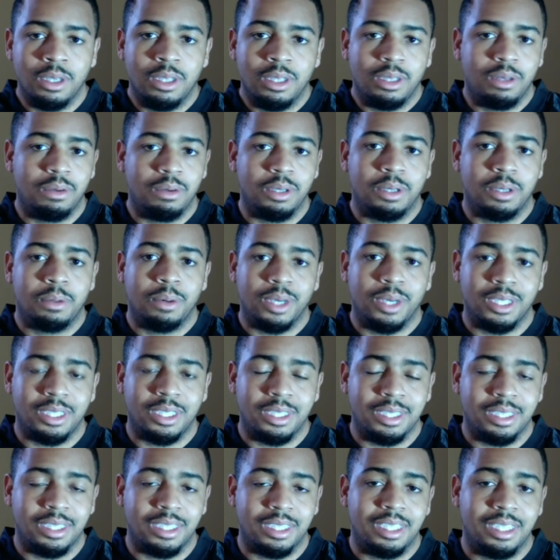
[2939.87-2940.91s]
The only question
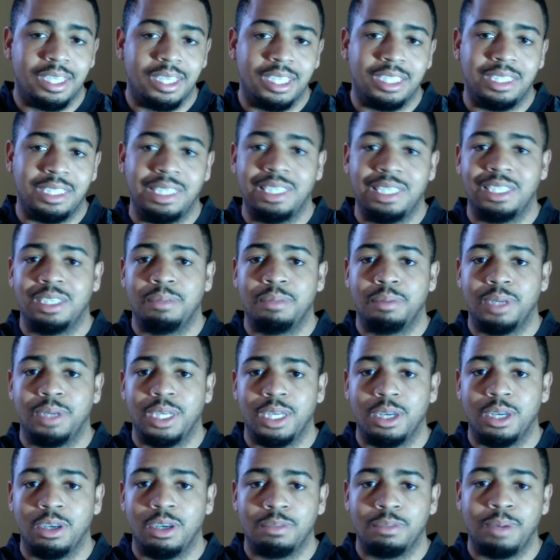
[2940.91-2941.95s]
is, can they sneak into
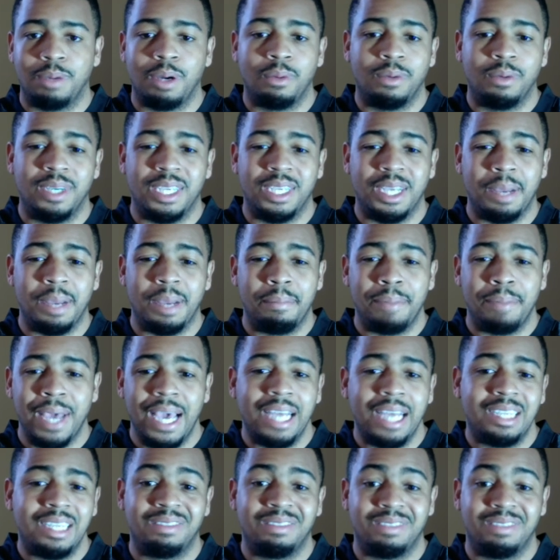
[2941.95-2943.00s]
playoffs by winning a
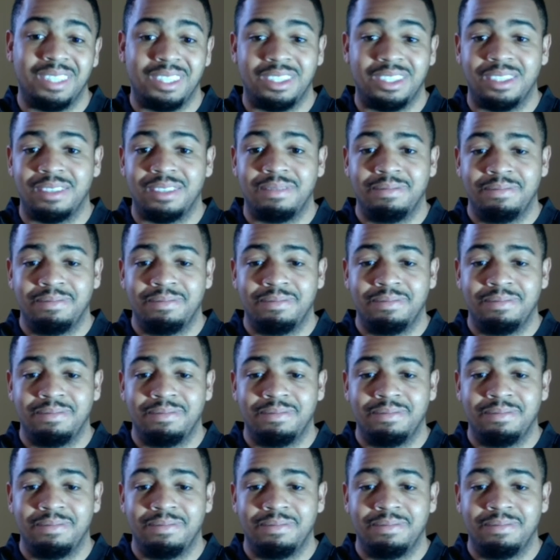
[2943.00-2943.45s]
bad division?